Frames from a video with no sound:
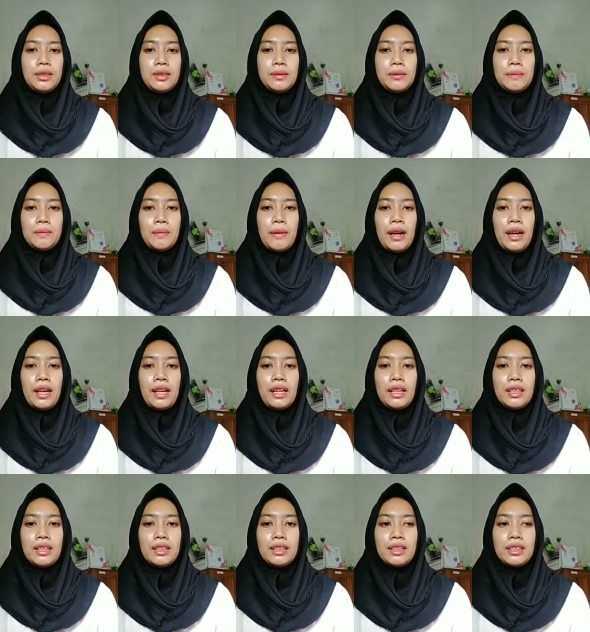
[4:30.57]

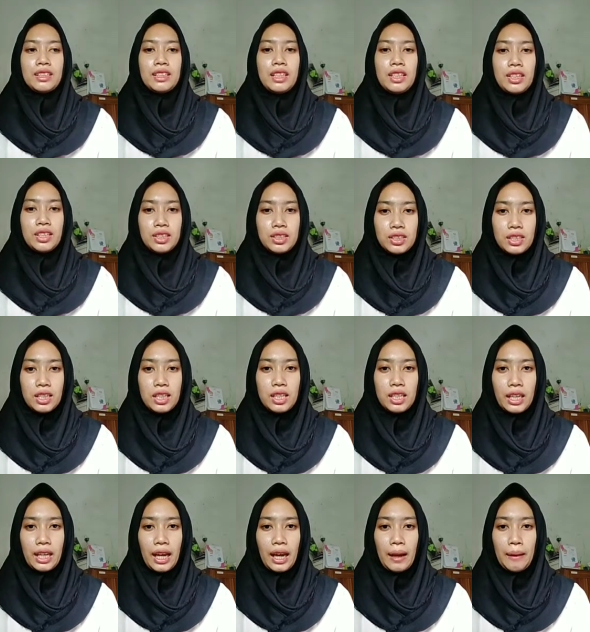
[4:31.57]
my research
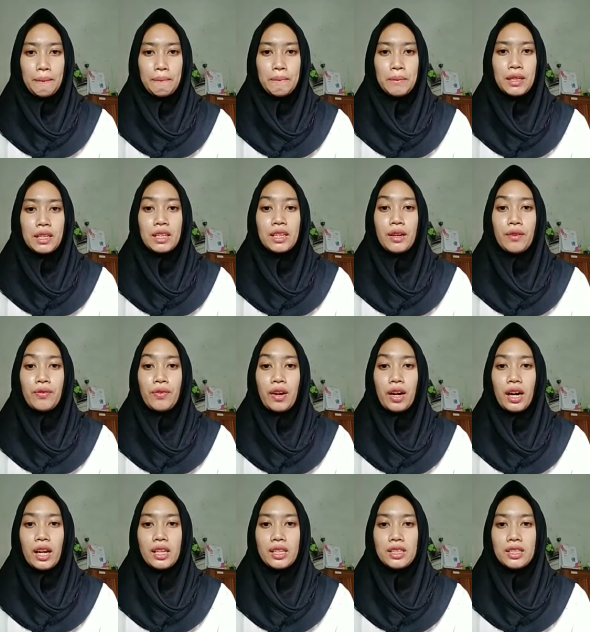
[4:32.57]
can be
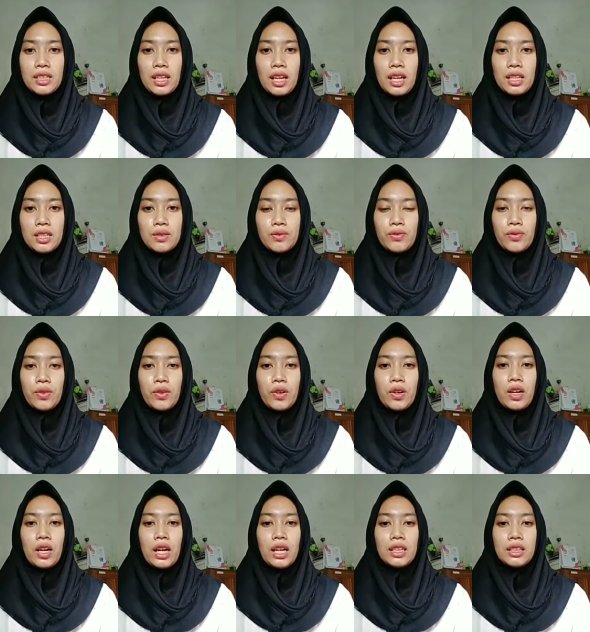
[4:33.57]
references for
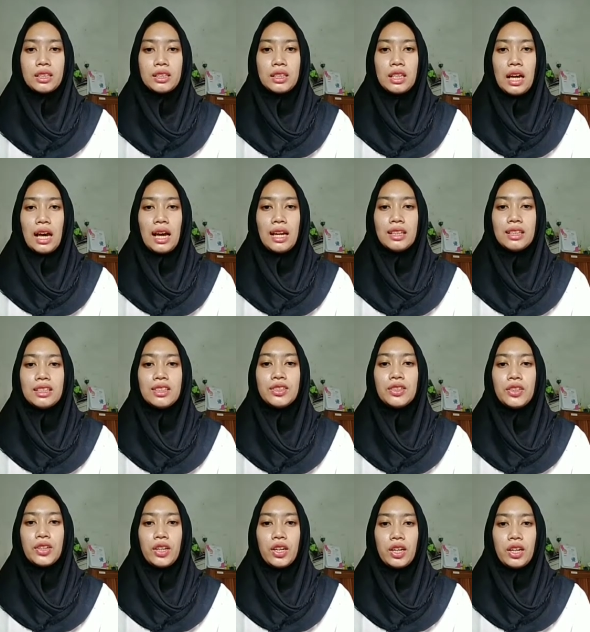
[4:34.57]

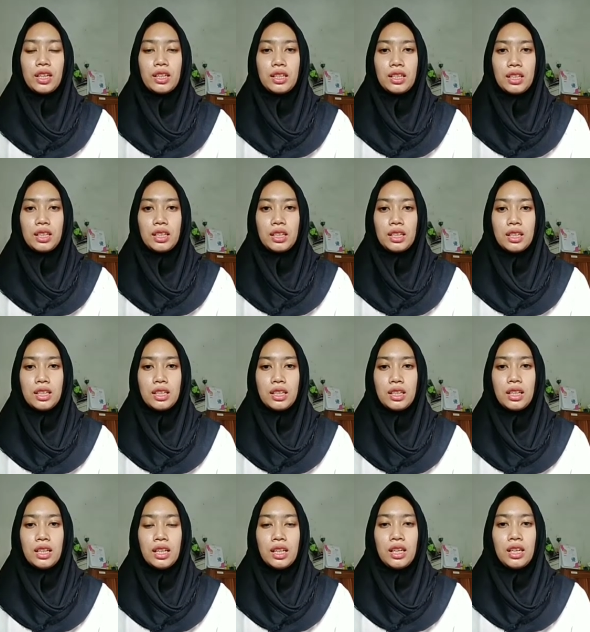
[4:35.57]
another
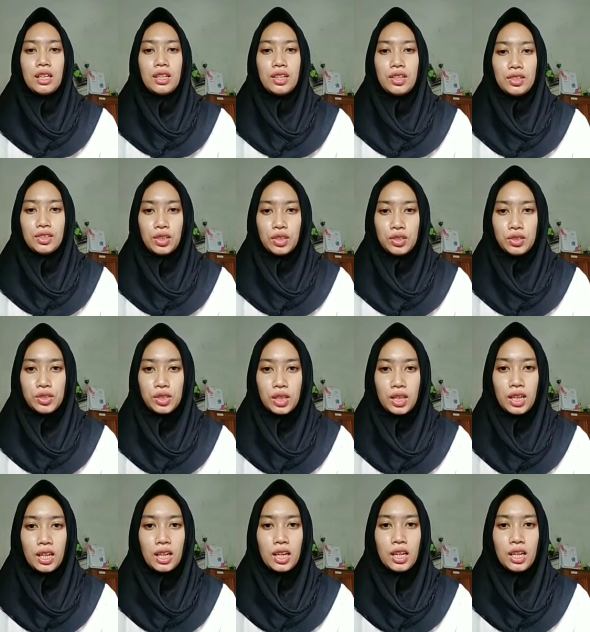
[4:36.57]

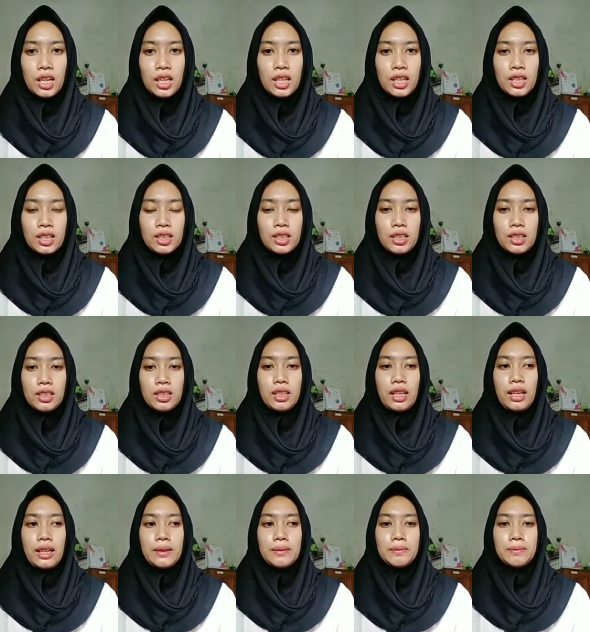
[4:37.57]
researcher.
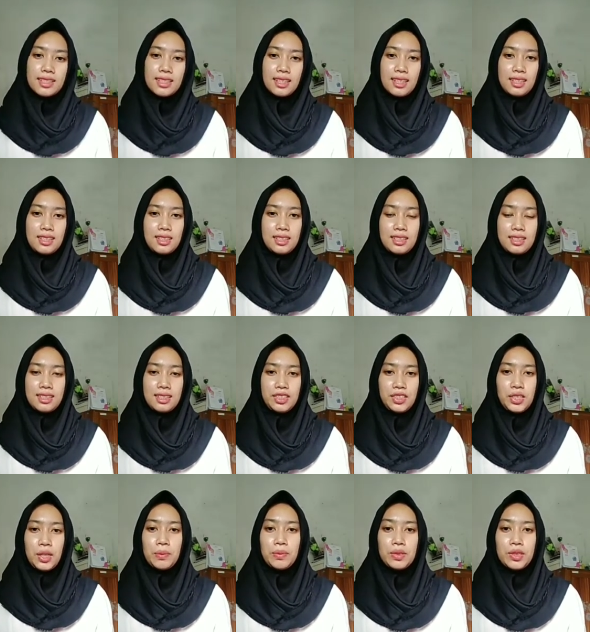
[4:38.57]
And
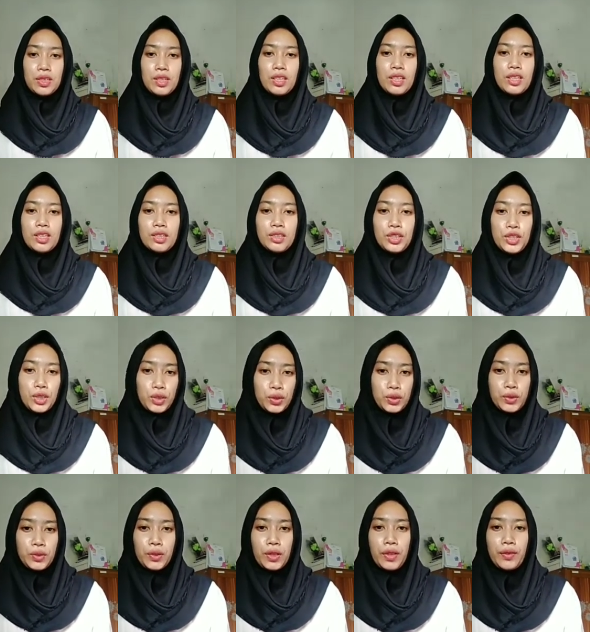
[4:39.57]
chapter
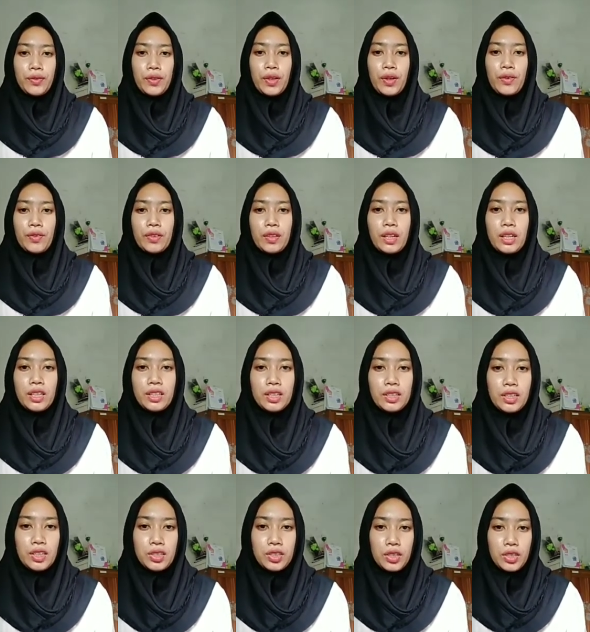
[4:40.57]
2, review of
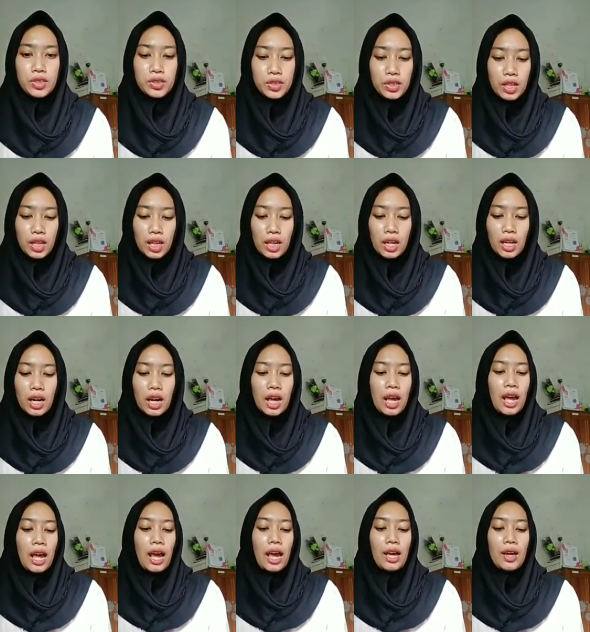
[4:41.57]
related literature,
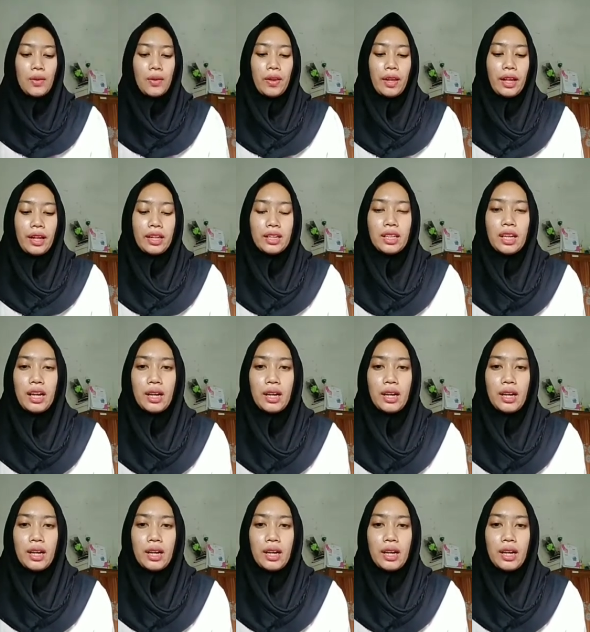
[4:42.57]
I will